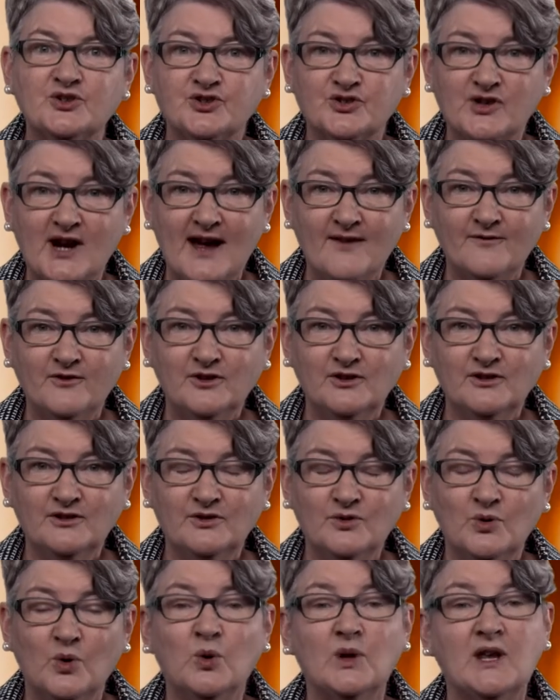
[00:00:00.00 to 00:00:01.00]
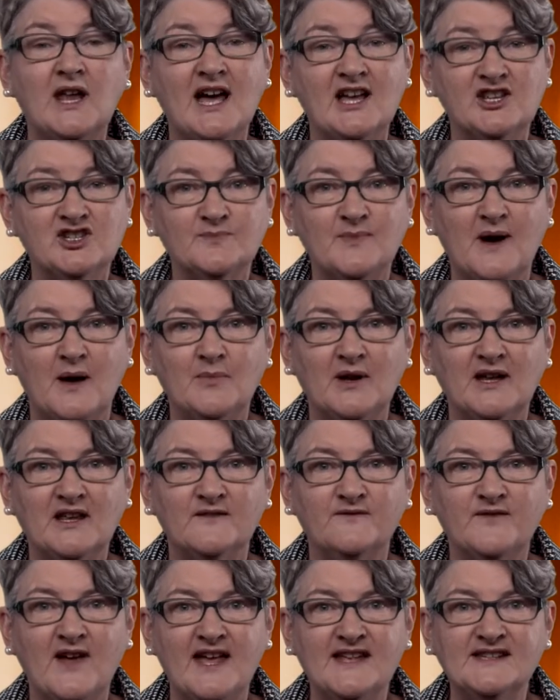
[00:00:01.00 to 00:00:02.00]
travel or large public
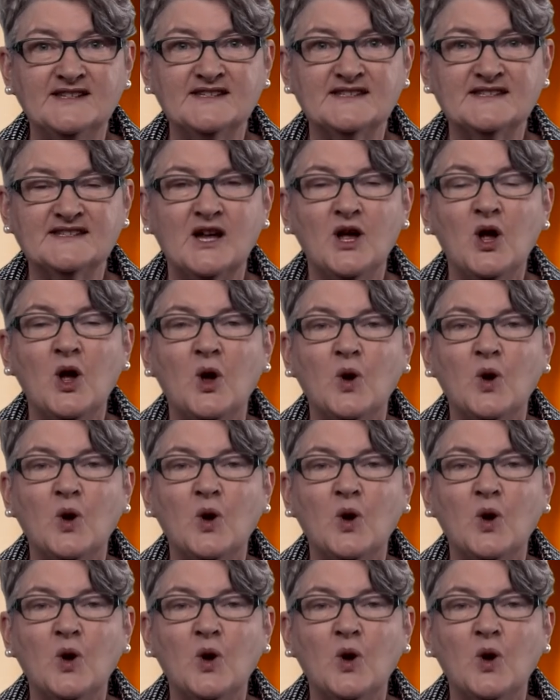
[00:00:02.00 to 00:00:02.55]
events